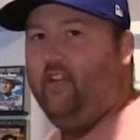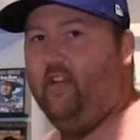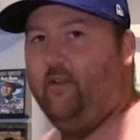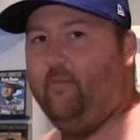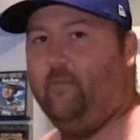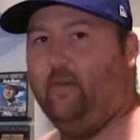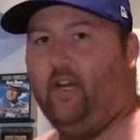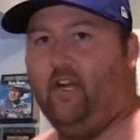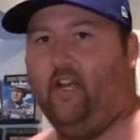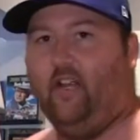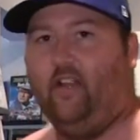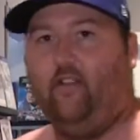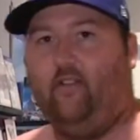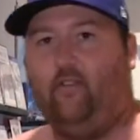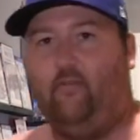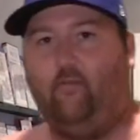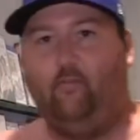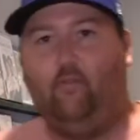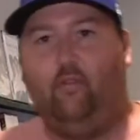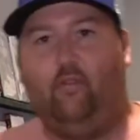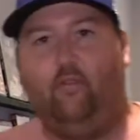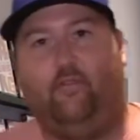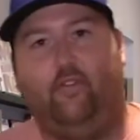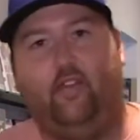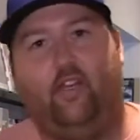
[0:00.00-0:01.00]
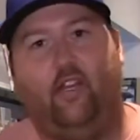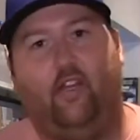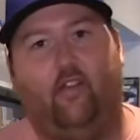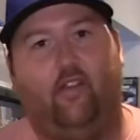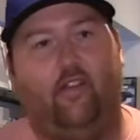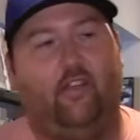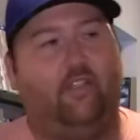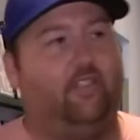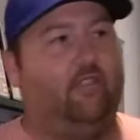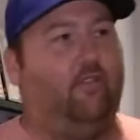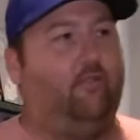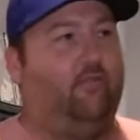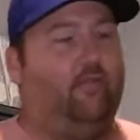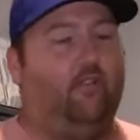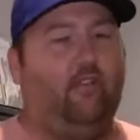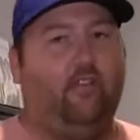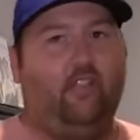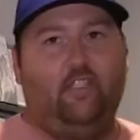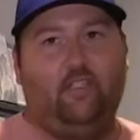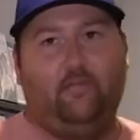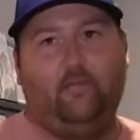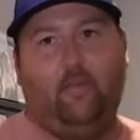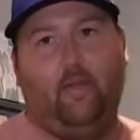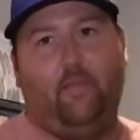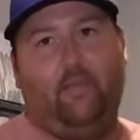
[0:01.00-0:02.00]
in my movie area. So
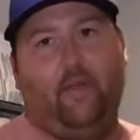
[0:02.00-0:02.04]
this is my